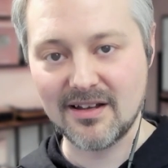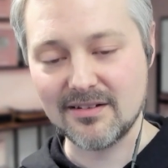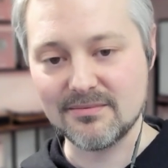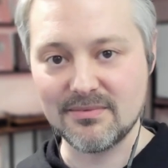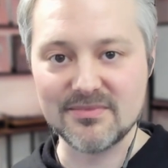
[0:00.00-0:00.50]

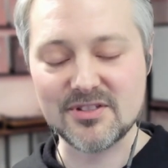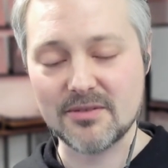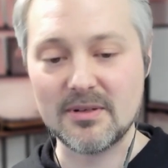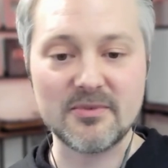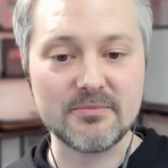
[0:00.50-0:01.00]
uh,
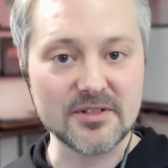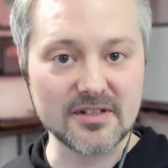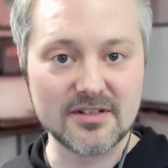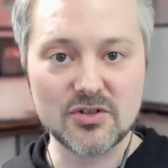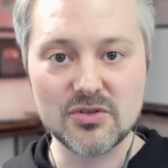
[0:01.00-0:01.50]
some type of
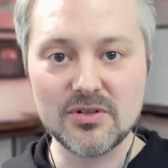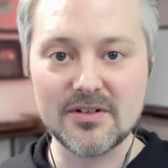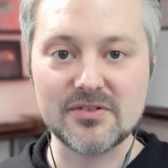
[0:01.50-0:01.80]
music in a short.